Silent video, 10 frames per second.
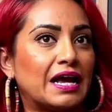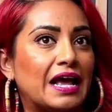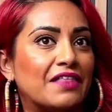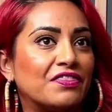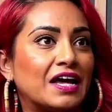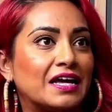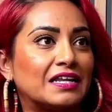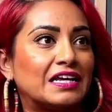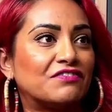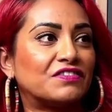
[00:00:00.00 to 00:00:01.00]
And that
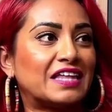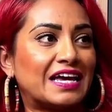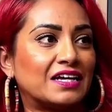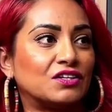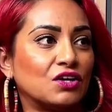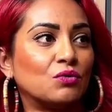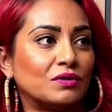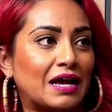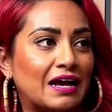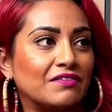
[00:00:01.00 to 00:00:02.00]
if they don't
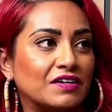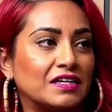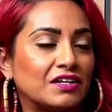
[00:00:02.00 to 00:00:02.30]
have it